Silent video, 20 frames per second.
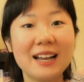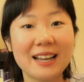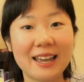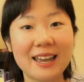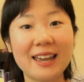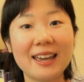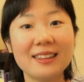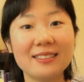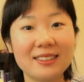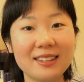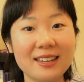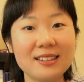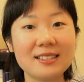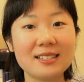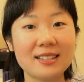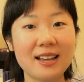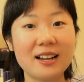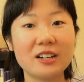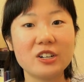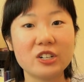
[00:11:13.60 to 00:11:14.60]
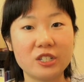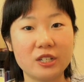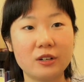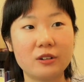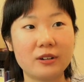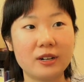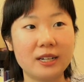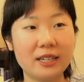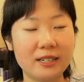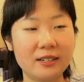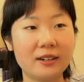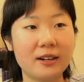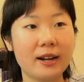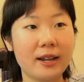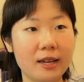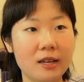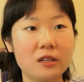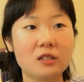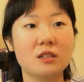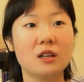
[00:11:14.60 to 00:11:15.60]
And the insider secret here
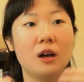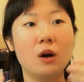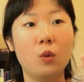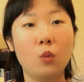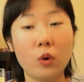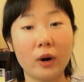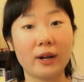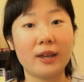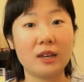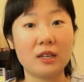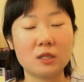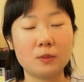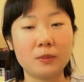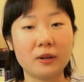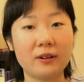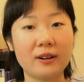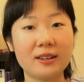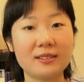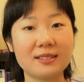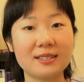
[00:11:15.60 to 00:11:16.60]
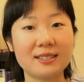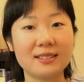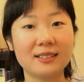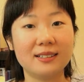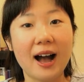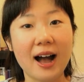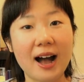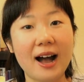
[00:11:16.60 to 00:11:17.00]
is work experience.